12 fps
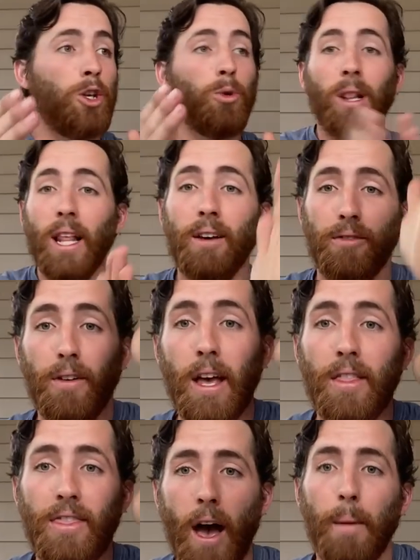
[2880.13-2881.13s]
you live
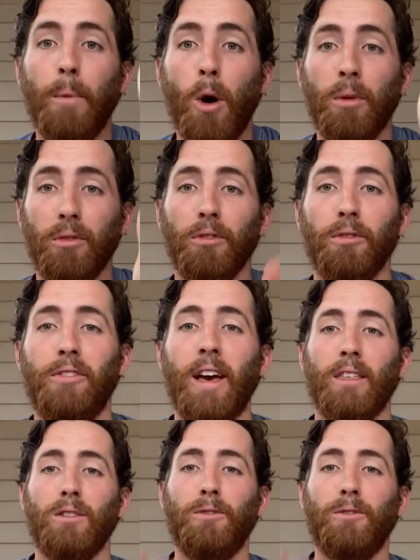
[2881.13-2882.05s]
that moment from faith.